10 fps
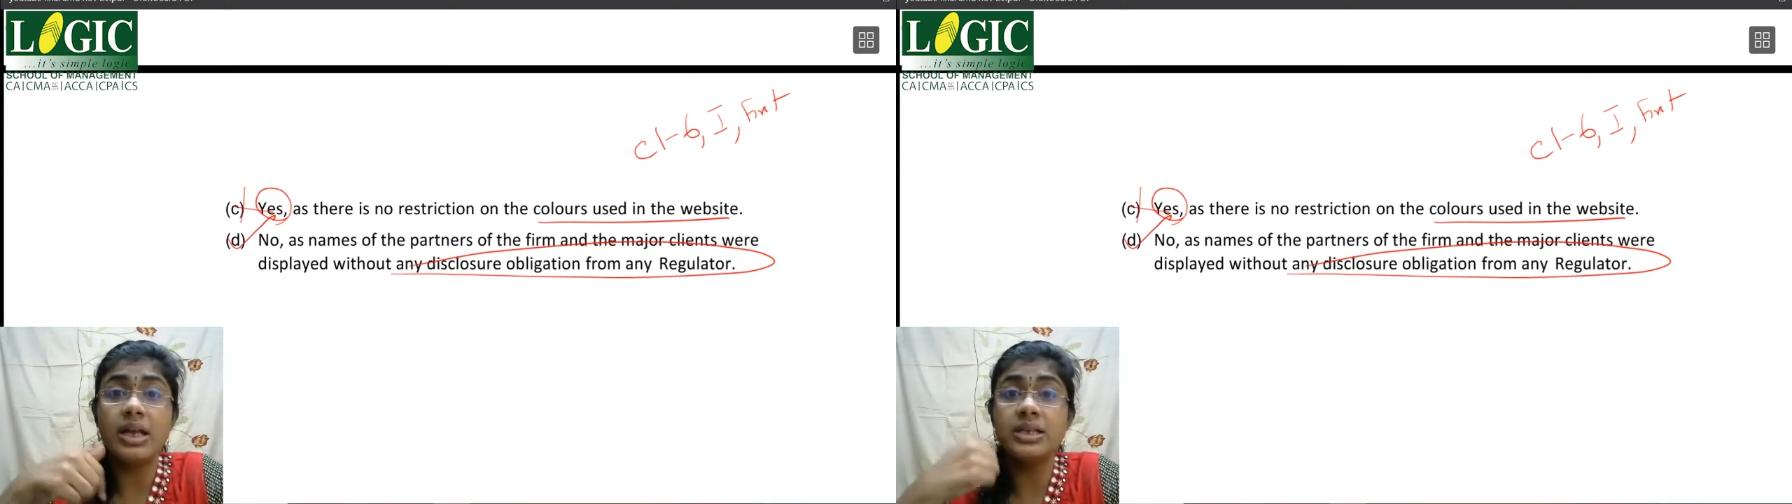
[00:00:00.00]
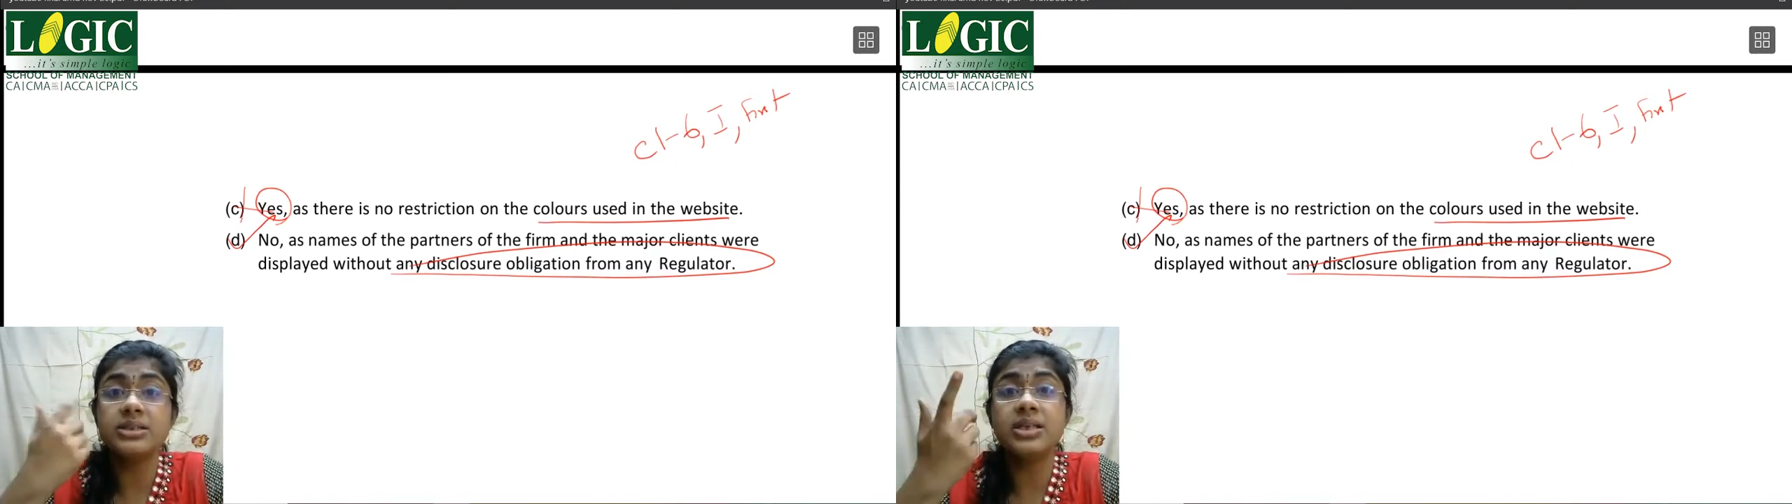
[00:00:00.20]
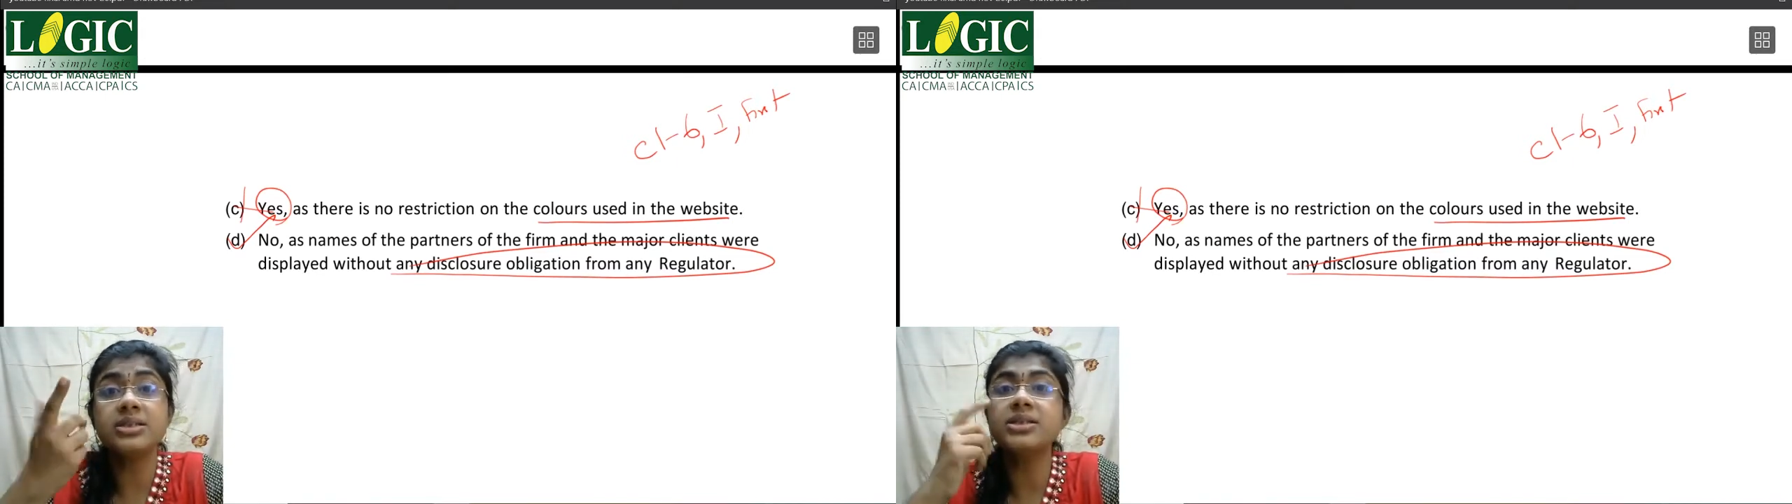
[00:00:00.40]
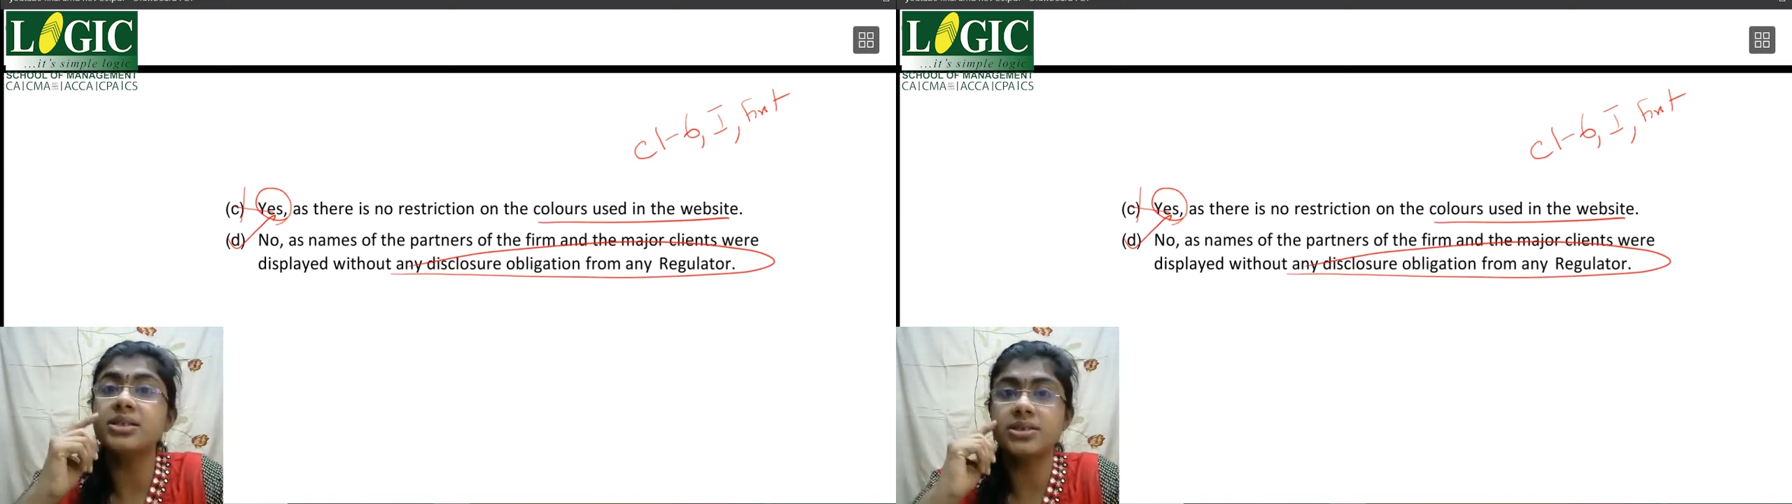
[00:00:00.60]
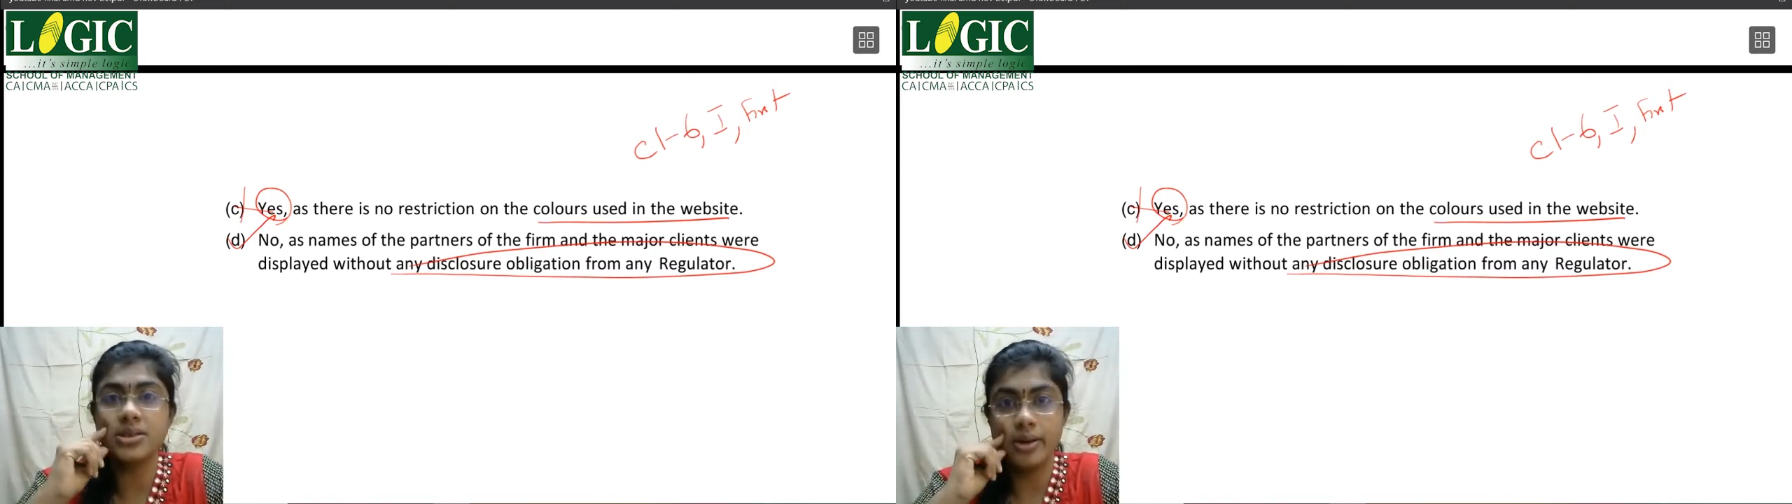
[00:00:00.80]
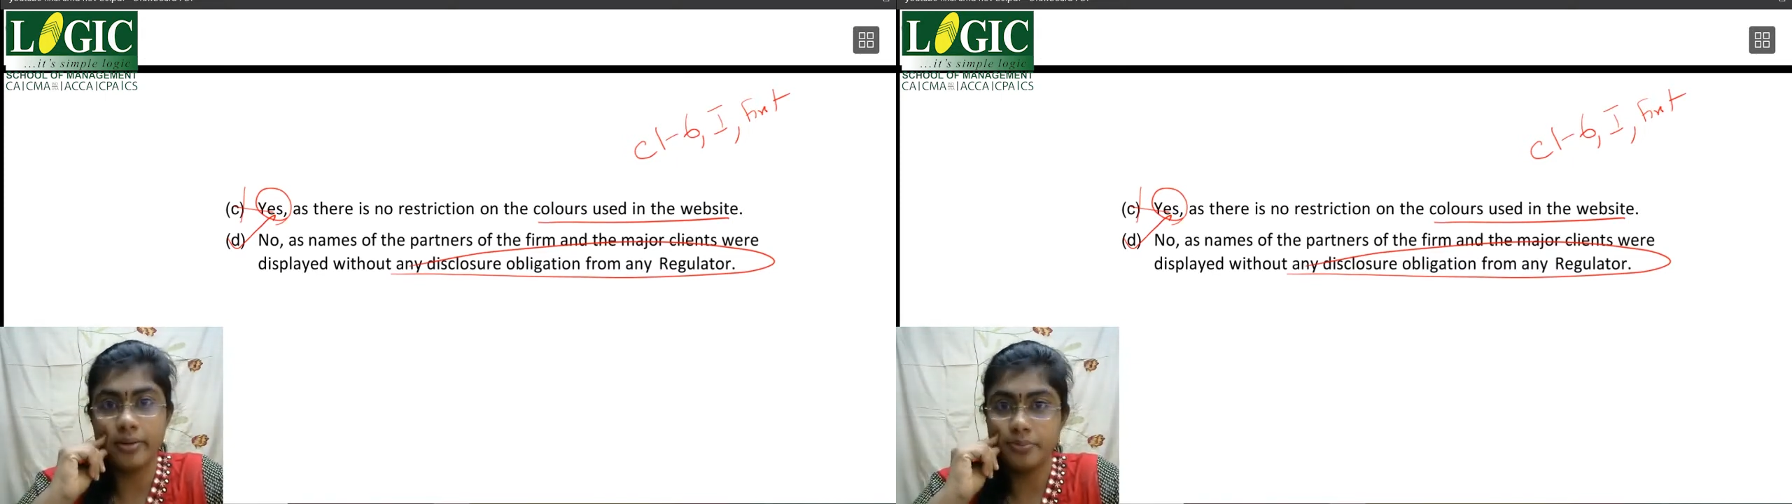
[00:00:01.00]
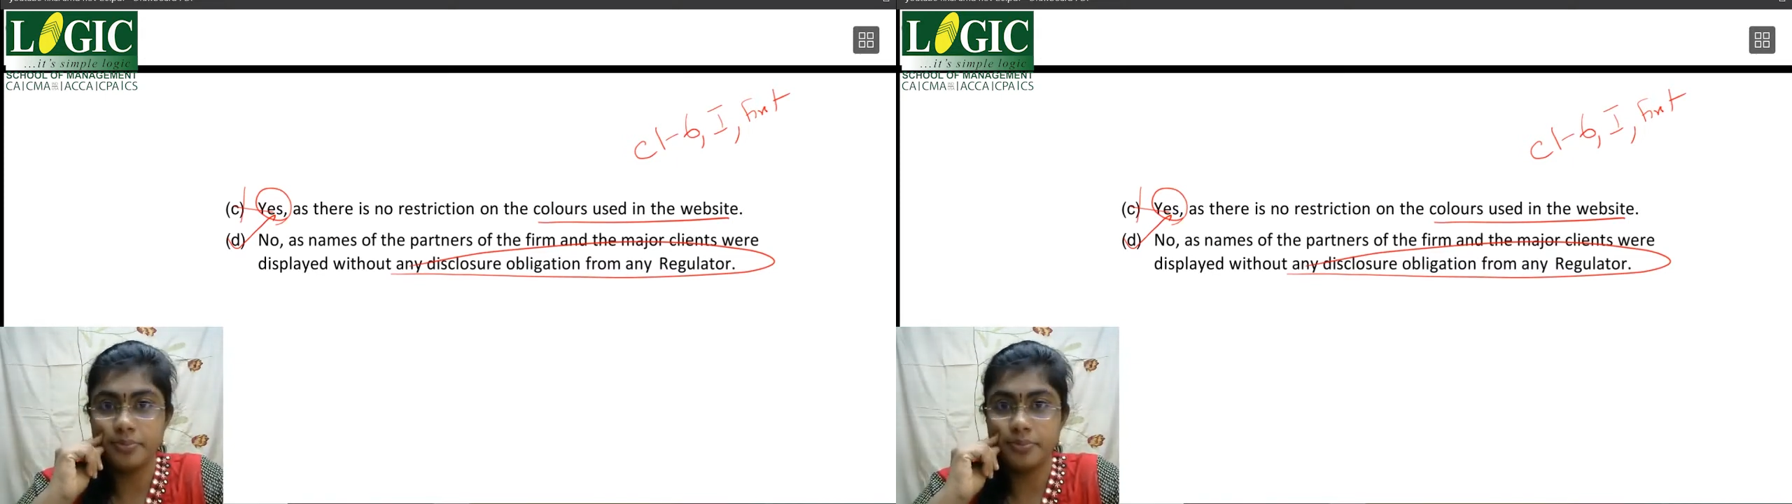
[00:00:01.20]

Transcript: SA 610.